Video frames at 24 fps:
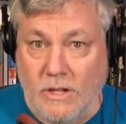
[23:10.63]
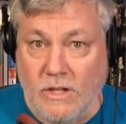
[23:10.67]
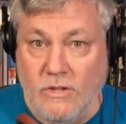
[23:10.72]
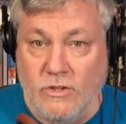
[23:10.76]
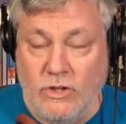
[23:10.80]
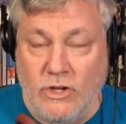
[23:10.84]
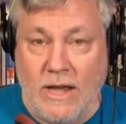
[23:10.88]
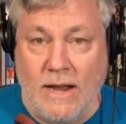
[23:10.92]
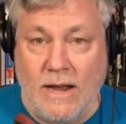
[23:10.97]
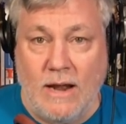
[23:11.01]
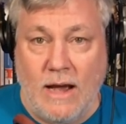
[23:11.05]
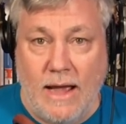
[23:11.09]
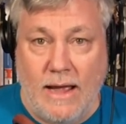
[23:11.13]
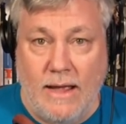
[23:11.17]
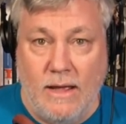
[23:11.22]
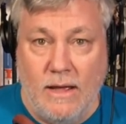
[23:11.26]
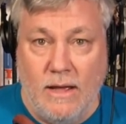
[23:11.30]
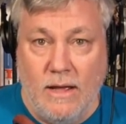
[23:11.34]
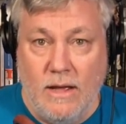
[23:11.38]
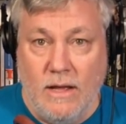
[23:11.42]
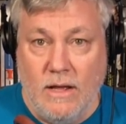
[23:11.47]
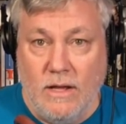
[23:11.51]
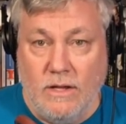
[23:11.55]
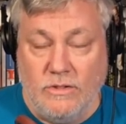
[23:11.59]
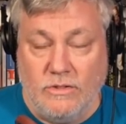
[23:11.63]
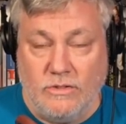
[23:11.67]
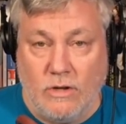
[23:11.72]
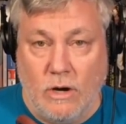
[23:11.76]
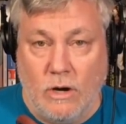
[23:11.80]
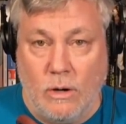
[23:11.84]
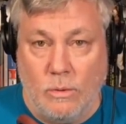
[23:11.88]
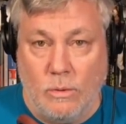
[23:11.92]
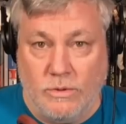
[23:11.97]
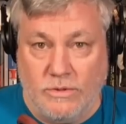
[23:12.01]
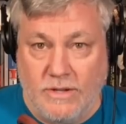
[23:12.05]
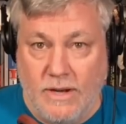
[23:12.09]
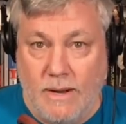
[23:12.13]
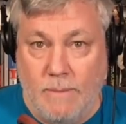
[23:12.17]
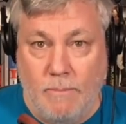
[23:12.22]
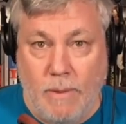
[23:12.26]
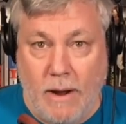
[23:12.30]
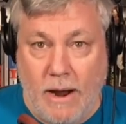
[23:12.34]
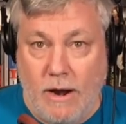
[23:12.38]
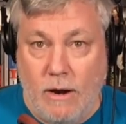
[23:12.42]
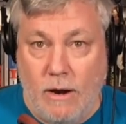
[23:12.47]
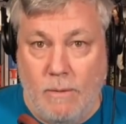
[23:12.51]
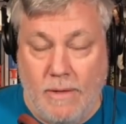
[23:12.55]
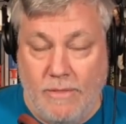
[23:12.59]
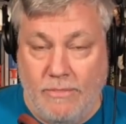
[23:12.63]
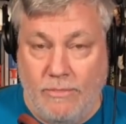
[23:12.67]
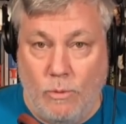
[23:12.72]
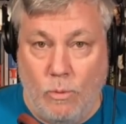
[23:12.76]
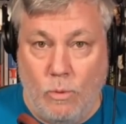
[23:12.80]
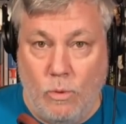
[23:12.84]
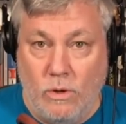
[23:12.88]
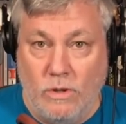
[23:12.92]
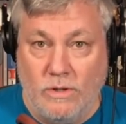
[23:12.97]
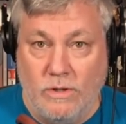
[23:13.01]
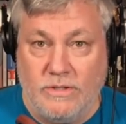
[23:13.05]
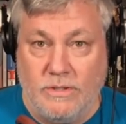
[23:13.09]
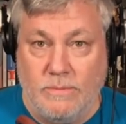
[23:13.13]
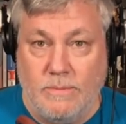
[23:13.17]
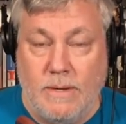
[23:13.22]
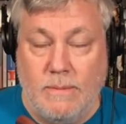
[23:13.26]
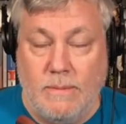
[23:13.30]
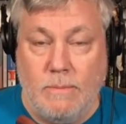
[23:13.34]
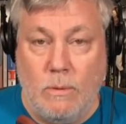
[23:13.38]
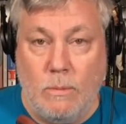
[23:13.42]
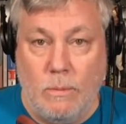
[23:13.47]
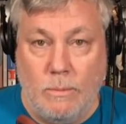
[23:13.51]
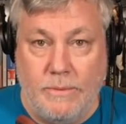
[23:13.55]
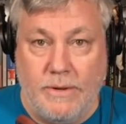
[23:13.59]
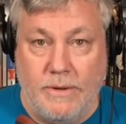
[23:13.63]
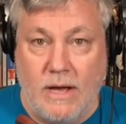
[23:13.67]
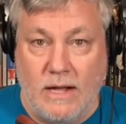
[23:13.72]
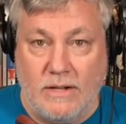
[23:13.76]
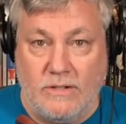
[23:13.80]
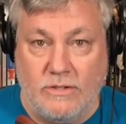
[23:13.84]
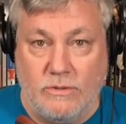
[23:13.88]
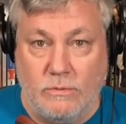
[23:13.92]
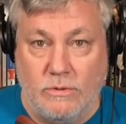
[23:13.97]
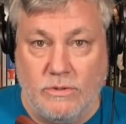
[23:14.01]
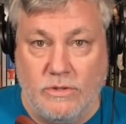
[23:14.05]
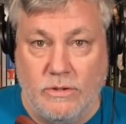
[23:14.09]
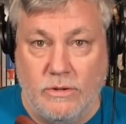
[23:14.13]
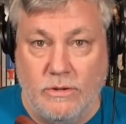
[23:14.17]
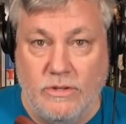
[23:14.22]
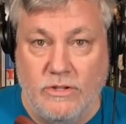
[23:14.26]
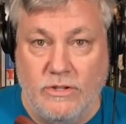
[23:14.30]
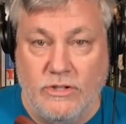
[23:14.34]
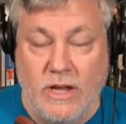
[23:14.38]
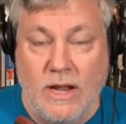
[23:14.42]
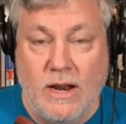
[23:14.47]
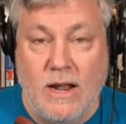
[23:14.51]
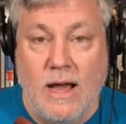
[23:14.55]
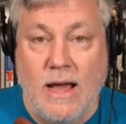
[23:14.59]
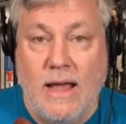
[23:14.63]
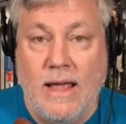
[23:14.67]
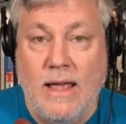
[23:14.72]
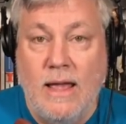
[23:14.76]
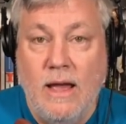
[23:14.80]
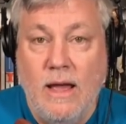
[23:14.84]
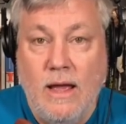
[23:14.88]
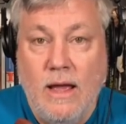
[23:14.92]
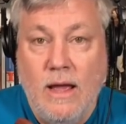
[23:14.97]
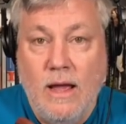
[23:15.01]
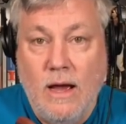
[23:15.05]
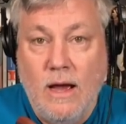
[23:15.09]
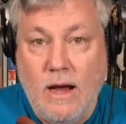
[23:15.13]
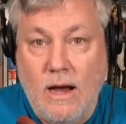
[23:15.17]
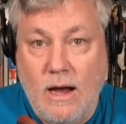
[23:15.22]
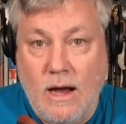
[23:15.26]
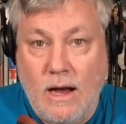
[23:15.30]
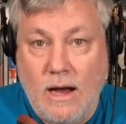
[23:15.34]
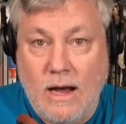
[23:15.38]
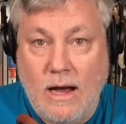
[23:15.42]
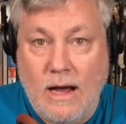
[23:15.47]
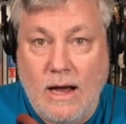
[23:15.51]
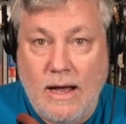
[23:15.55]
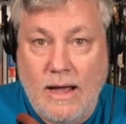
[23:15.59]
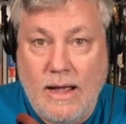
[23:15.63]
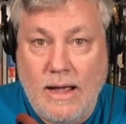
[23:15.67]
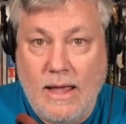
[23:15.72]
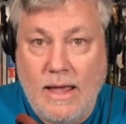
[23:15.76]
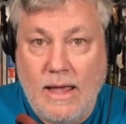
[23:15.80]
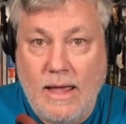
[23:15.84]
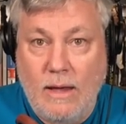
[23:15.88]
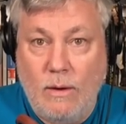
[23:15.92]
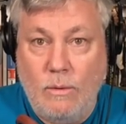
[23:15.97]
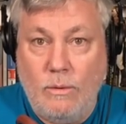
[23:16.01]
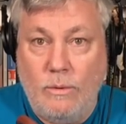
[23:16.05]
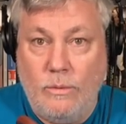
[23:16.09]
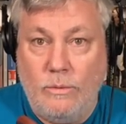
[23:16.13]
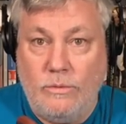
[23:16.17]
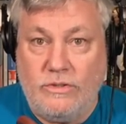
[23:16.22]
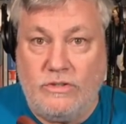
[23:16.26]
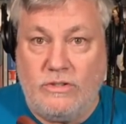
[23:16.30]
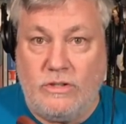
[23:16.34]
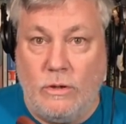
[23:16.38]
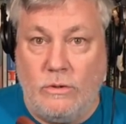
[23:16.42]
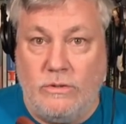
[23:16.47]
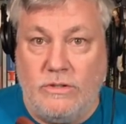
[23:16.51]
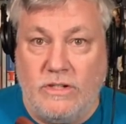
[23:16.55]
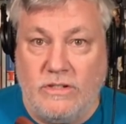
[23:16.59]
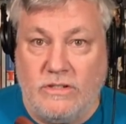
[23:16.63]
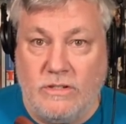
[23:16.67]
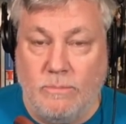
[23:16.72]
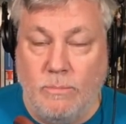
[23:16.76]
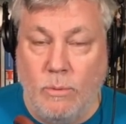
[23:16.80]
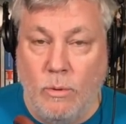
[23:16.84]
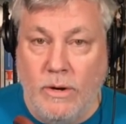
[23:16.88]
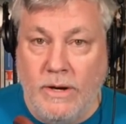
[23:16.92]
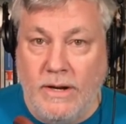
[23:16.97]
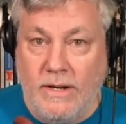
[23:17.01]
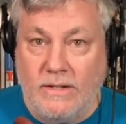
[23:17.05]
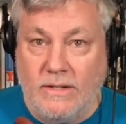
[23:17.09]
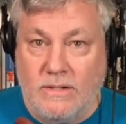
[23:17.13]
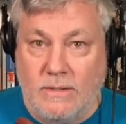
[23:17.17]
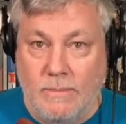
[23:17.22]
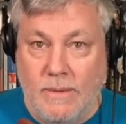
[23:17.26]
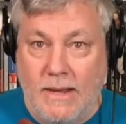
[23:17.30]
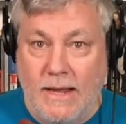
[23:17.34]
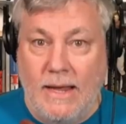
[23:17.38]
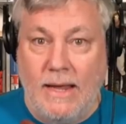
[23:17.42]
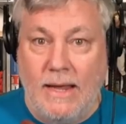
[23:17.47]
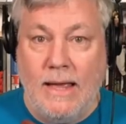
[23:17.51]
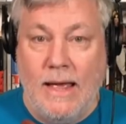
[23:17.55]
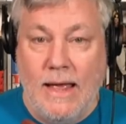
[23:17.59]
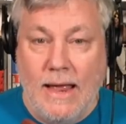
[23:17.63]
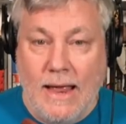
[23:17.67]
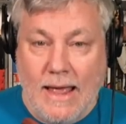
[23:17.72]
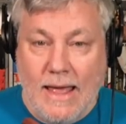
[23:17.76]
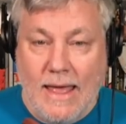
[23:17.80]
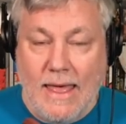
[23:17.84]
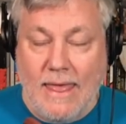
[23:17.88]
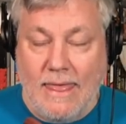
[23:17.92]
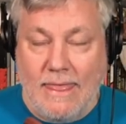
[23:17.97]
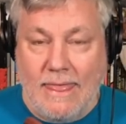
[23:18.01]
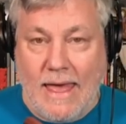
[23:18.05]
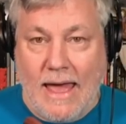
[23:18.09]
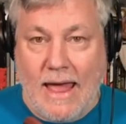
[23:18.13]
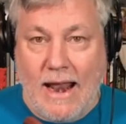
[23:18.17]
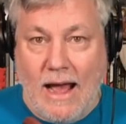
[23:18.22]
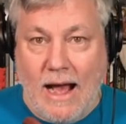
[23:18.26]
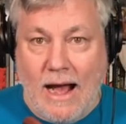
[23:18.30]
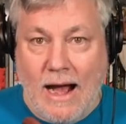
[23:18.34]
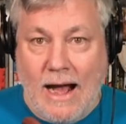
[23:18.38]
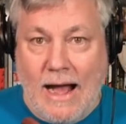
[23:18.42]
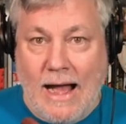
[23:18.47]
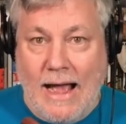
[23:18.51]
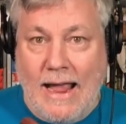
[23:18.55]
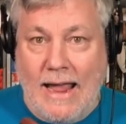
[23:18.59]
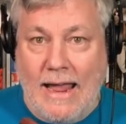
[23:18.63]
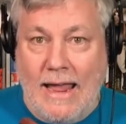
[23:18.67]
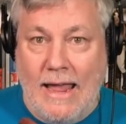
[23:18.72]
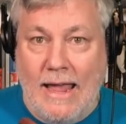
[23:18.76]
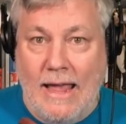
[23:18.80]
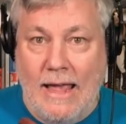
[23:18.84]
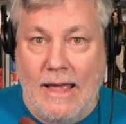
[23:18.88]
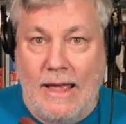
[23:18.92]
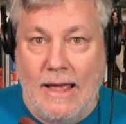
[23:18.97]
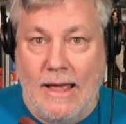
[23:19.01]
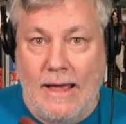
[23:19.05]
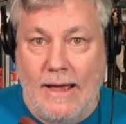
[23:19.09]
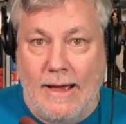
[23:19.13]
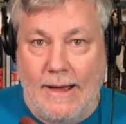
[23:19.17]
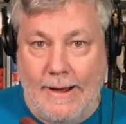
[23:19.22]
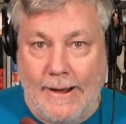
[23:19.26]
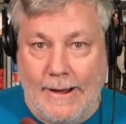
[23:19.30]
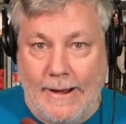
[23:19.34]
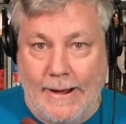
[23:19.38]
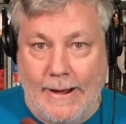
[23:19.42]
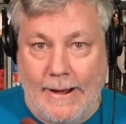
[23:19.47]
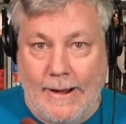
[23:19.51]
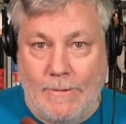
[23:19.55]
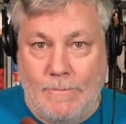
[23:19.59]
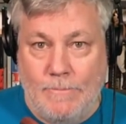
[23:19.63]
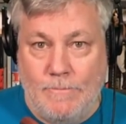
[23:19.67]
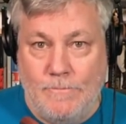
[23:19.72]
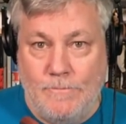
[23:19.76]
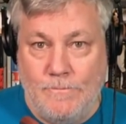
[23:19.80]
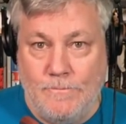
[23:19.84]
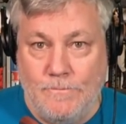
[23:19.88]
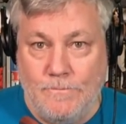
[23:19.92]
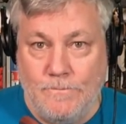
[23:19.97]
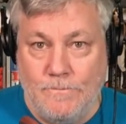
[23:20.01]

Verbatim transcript: Jedi. Star Wars and Empire meant the world to me, but when we got to Return of the Jedi, uh, it was so disappointing to me that I um,